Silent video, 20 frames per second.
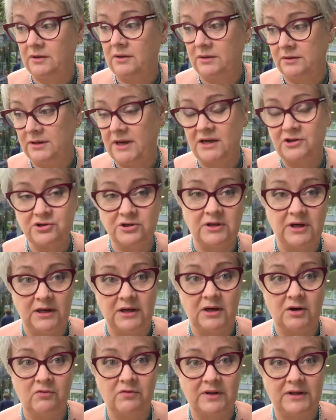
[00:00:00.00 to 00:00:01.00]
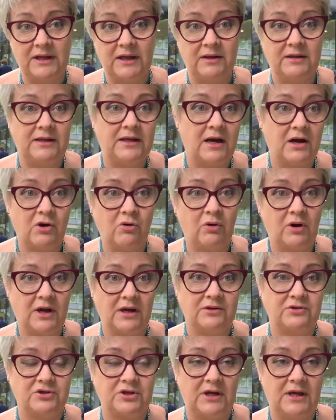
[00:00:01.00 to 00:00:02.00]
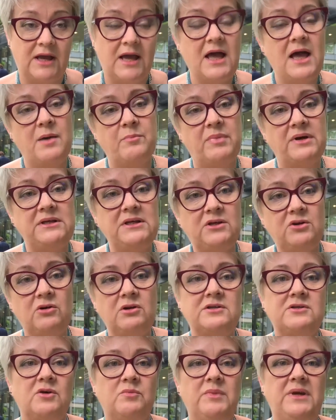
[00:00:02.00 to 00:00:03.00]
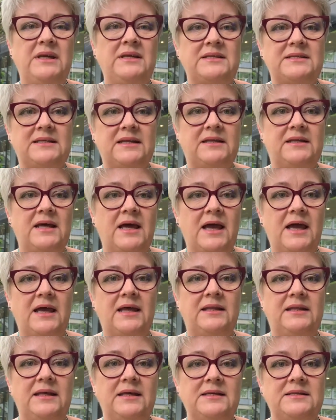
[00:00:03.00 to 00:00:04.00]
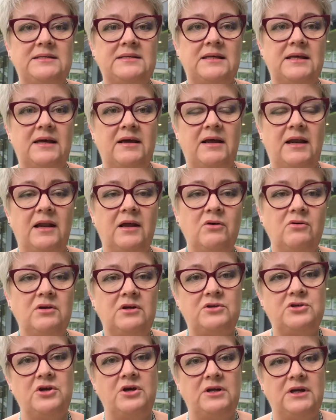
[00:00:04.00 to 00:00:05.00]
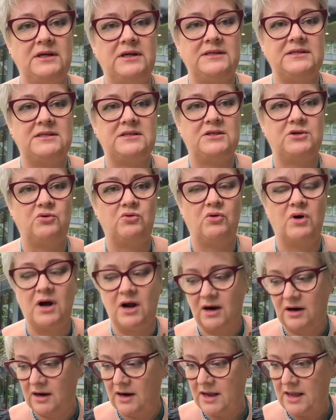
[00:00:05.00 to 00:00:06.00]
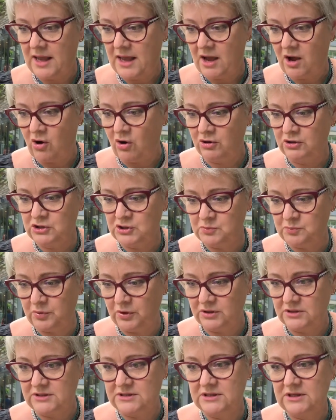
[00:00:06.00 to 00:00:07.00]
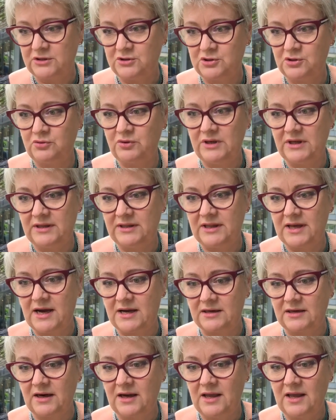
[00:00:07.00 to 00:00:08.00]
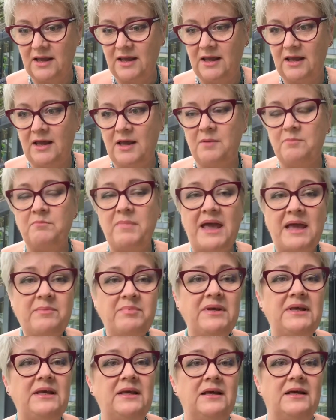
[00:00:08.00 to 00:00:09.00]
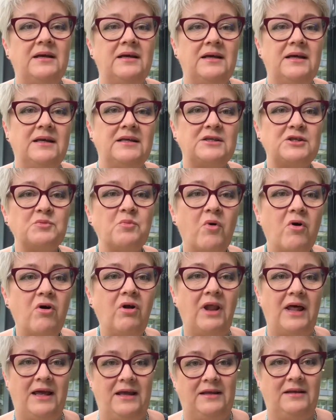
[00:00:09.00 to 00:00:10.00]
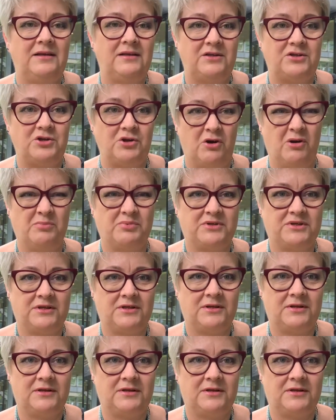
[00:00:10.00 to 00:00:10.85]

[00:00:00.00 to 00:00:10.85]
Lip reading: nationally over the whole country, but it also means that these local journalists who are on spot doing their maybe smaller jobs